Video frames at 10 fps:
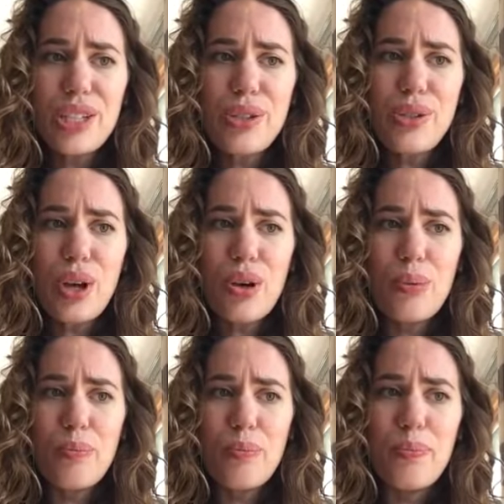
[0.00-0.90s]

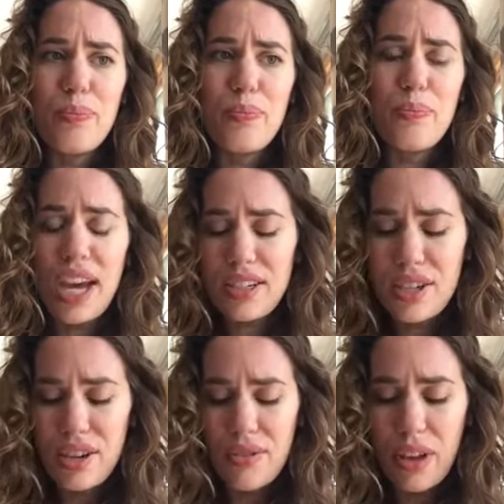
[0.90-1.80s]
So back
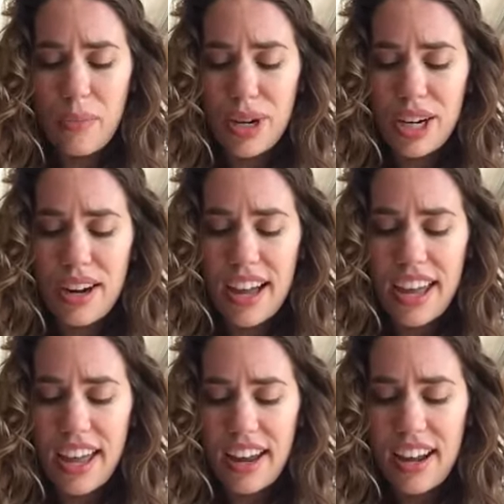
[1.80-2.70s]
to November, I
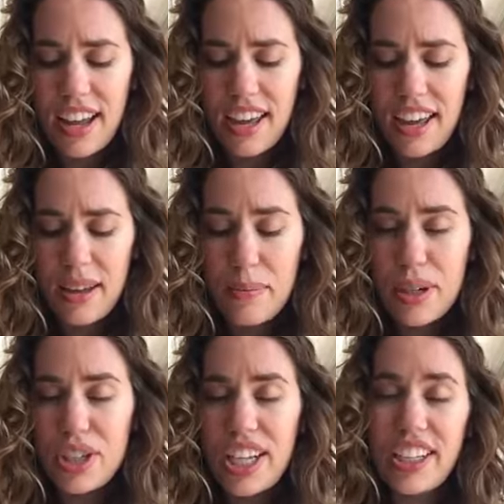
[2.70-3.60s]
had a
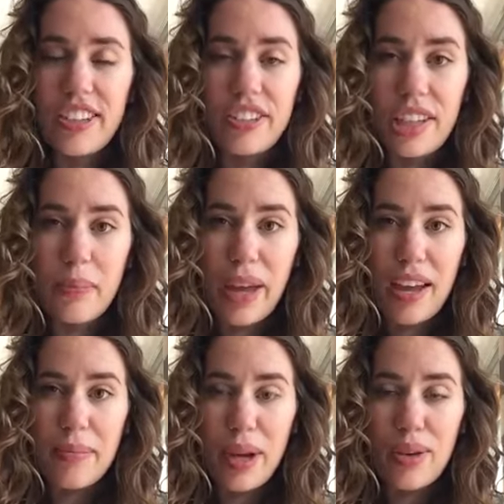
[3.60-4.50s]
particularly
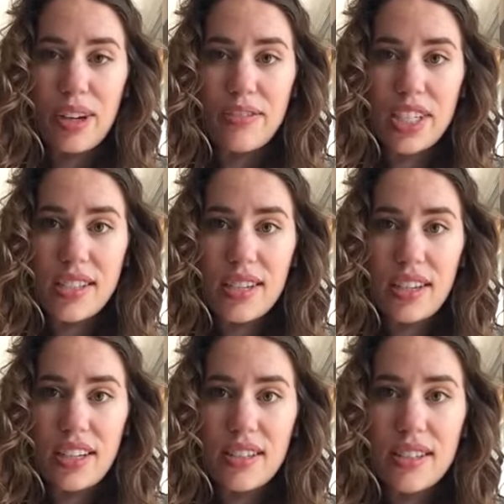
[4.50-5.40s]
bad bout of
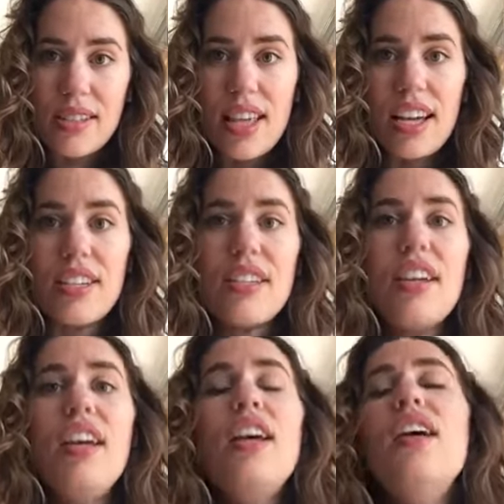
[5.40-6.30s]
dizziness that
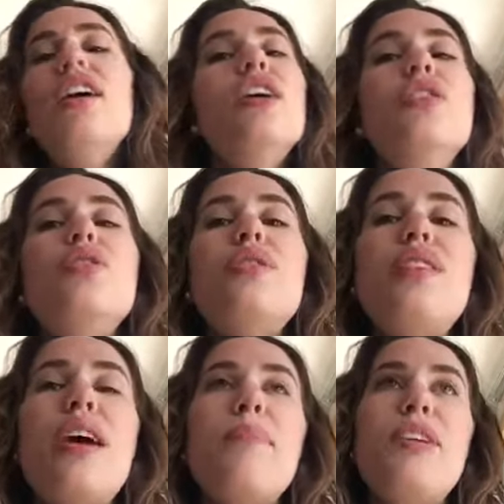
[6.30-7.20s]
just
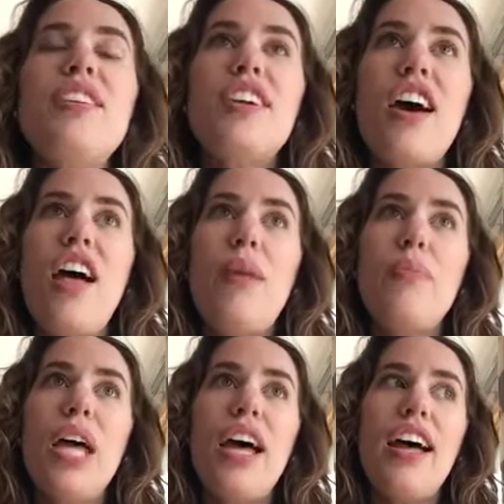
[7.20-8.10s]
happened to
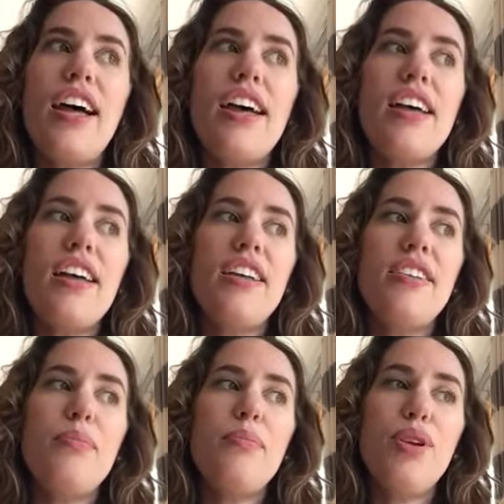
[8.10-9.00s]
come
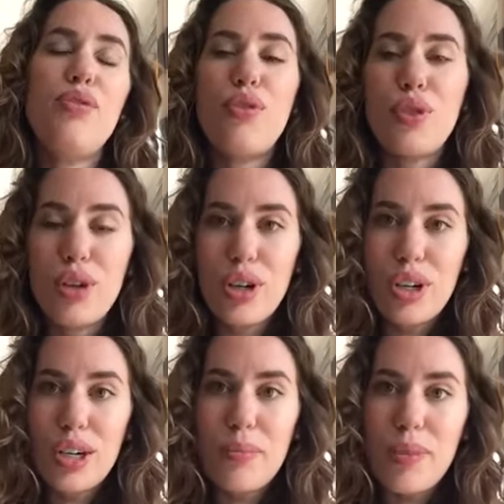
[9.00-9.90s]

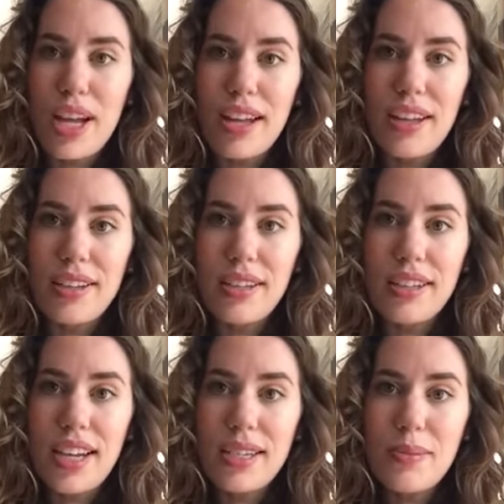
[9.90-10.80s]
before my
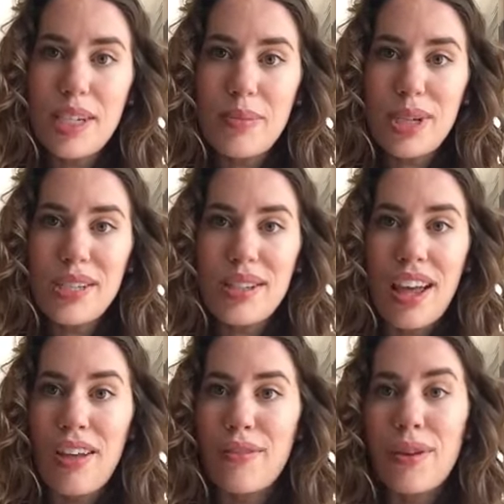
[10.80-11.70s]
husband and
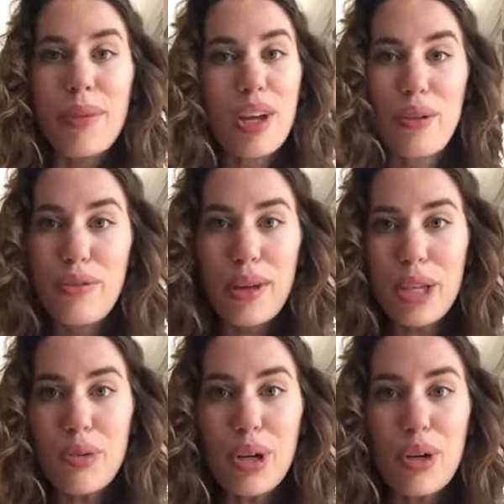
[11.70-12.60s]
myself and my whole
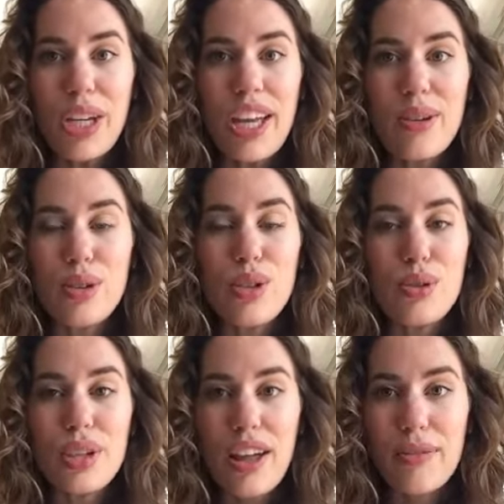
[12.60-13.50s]
family were going out
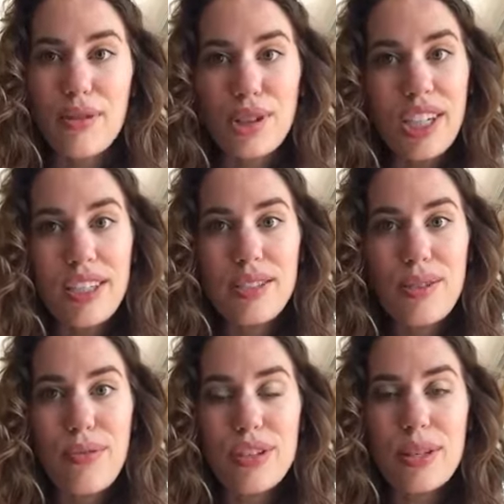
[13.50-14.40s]
to California
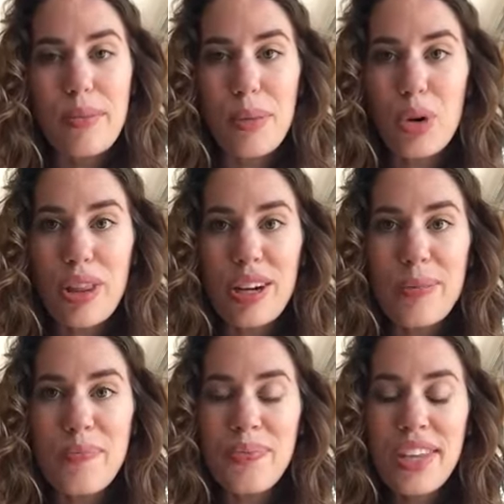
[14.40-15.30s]
to visit my brother.